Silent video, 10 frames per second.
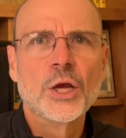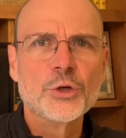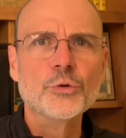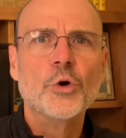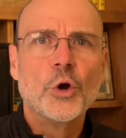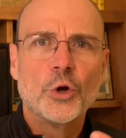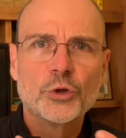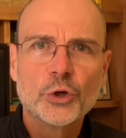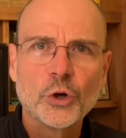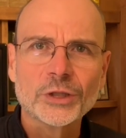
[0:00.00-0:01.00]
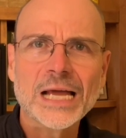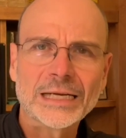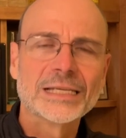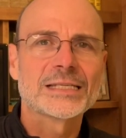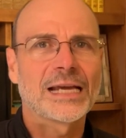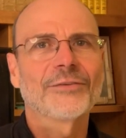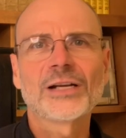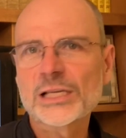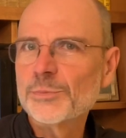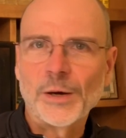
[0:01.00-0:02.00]
You conduct
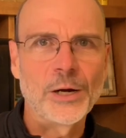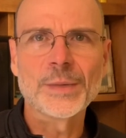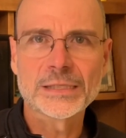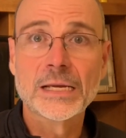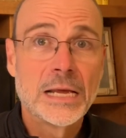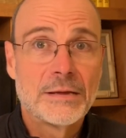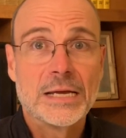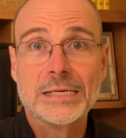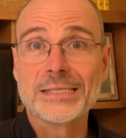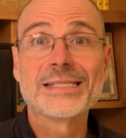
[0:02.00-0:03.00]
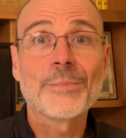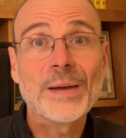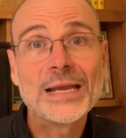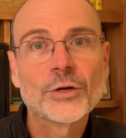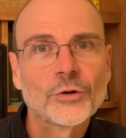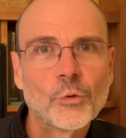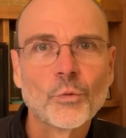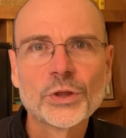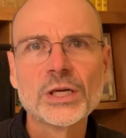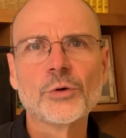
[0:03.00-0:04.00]
several experiments, depending on
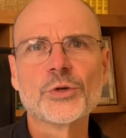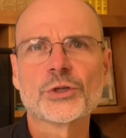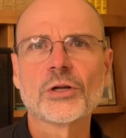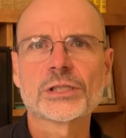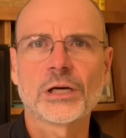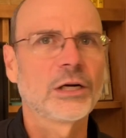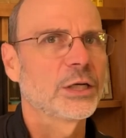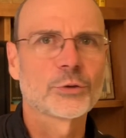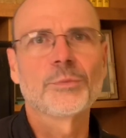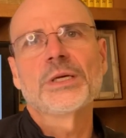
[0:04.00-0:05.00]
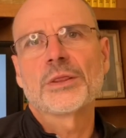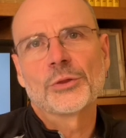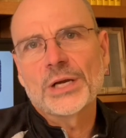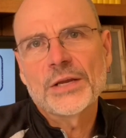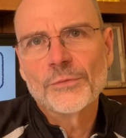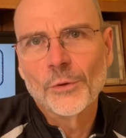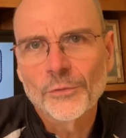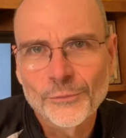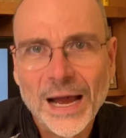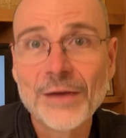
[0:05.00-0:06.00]
what their results are. It could be 3, 4,
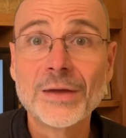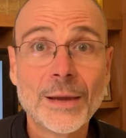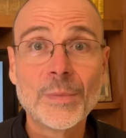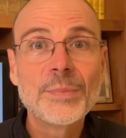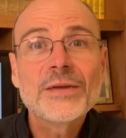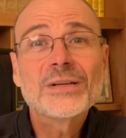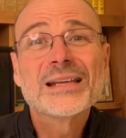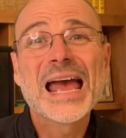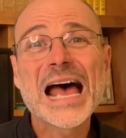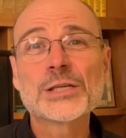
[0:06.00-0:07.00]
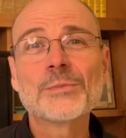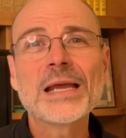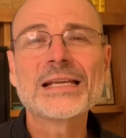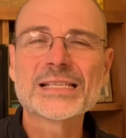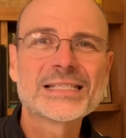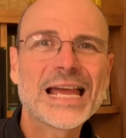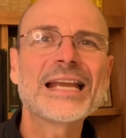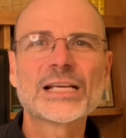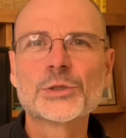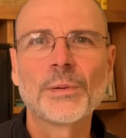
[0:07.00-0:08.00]
5, maybe even as many as
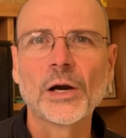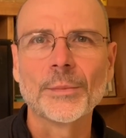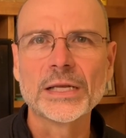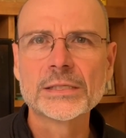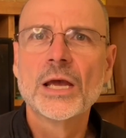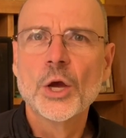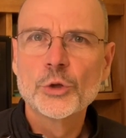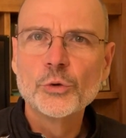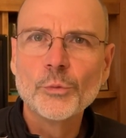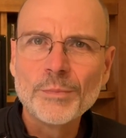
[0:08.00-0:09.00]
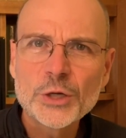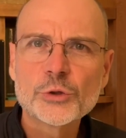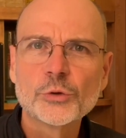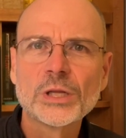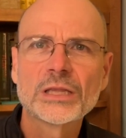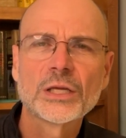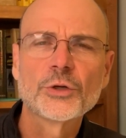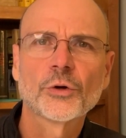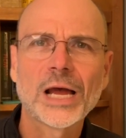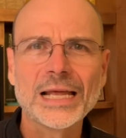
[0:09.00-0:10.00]
10 experiments to make sure that
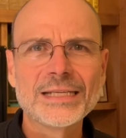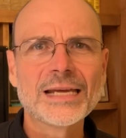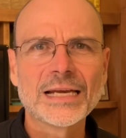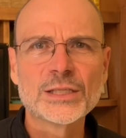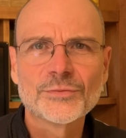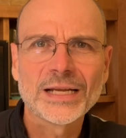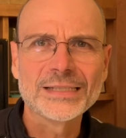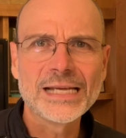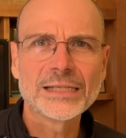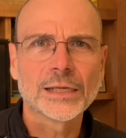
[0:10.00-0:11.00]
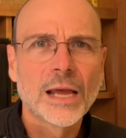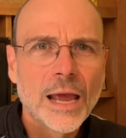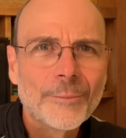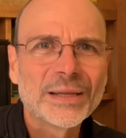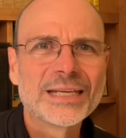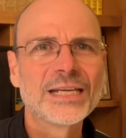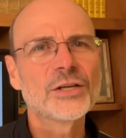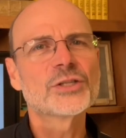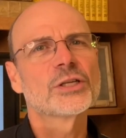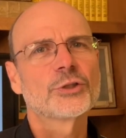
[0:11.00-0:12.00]
your idea is validated. But
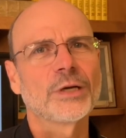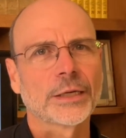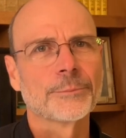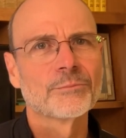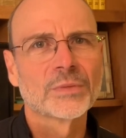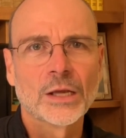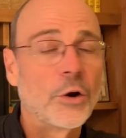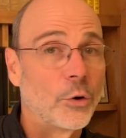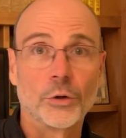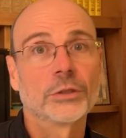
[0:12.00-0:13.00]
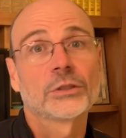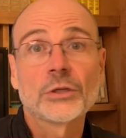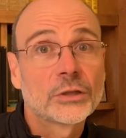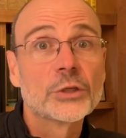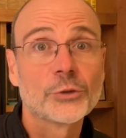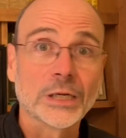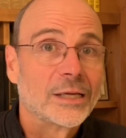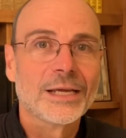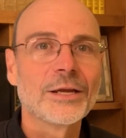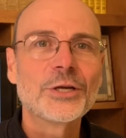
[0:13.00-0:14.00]
here's the trick, or not the
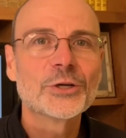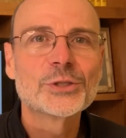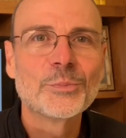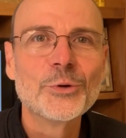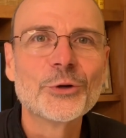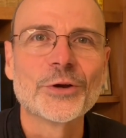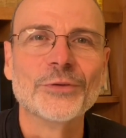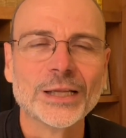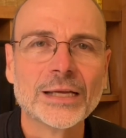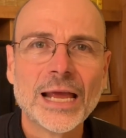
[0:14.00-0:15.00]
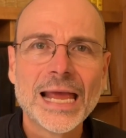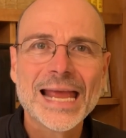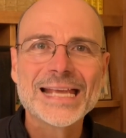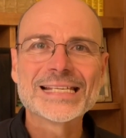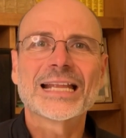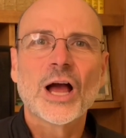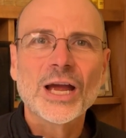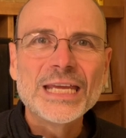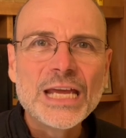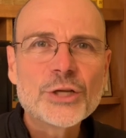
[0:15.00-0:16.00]
trick, here's the beauty of it, is that
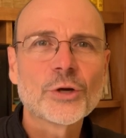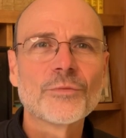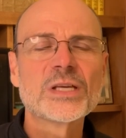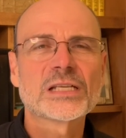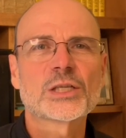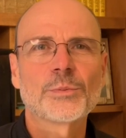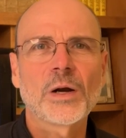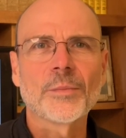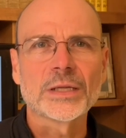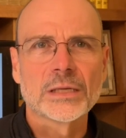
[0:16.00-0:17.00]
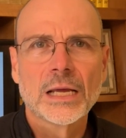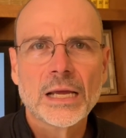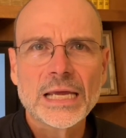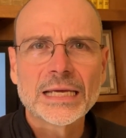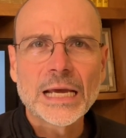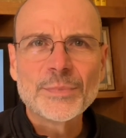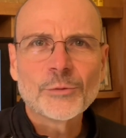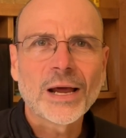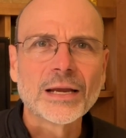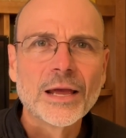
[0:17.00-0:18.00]
each of these experiments can be
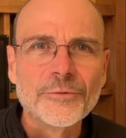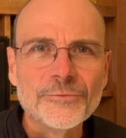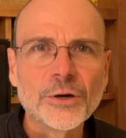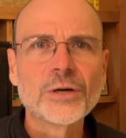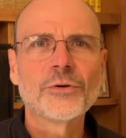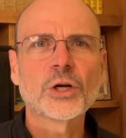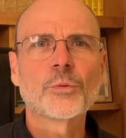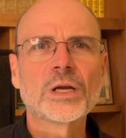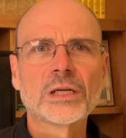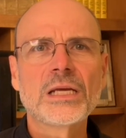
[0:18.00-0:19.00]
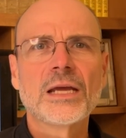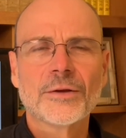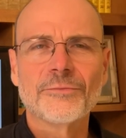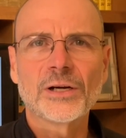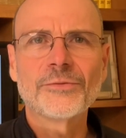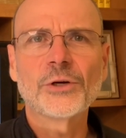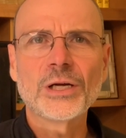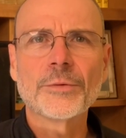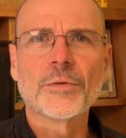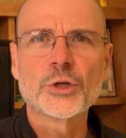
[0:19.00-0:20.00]
run very, very quickly, very,
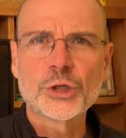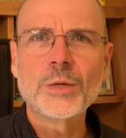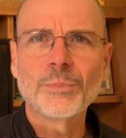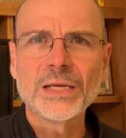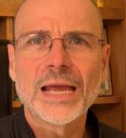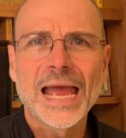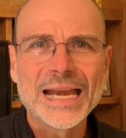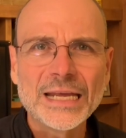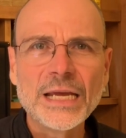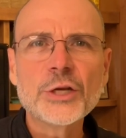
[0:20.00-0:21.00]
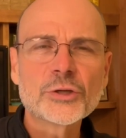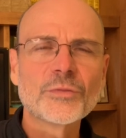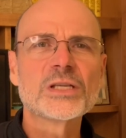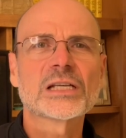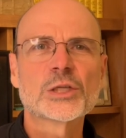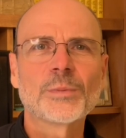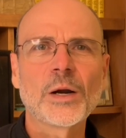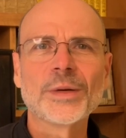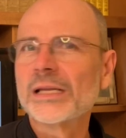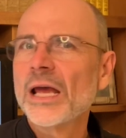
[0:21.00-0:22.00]
very cheaply, and each of these
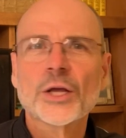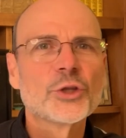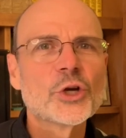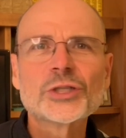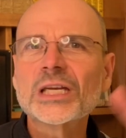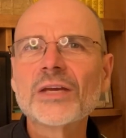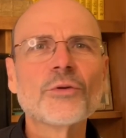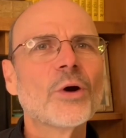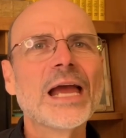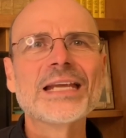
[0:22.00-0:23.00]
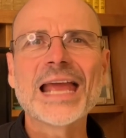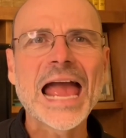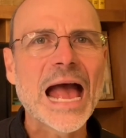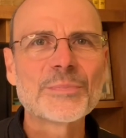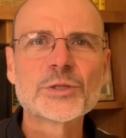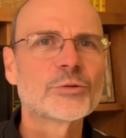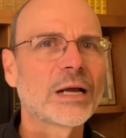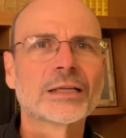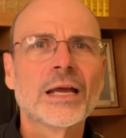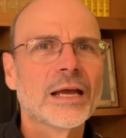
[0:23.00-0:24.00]
experiments doesn't give you any
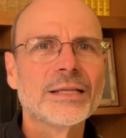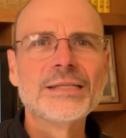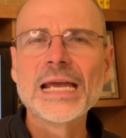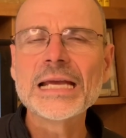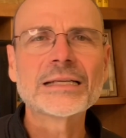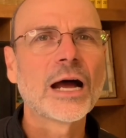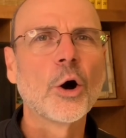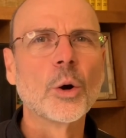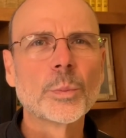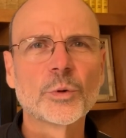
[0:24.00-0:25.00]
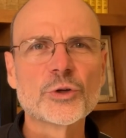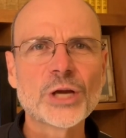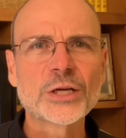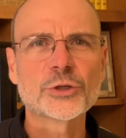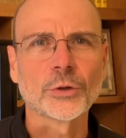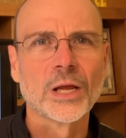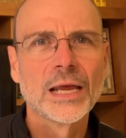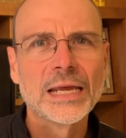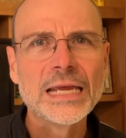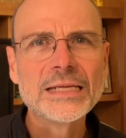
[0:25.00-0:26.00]
abstract data or projection.
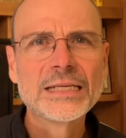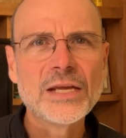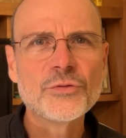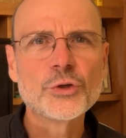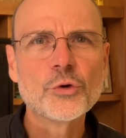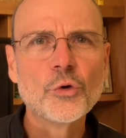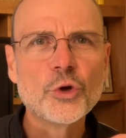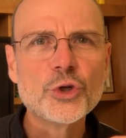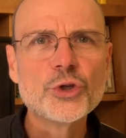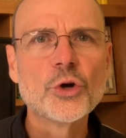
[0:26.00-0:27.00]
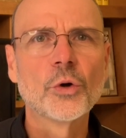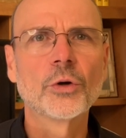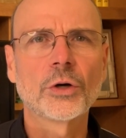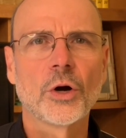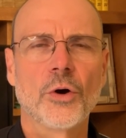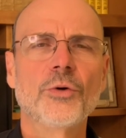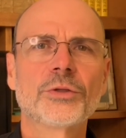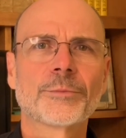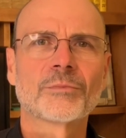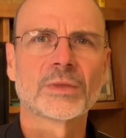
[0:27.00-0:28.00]
It gives you your own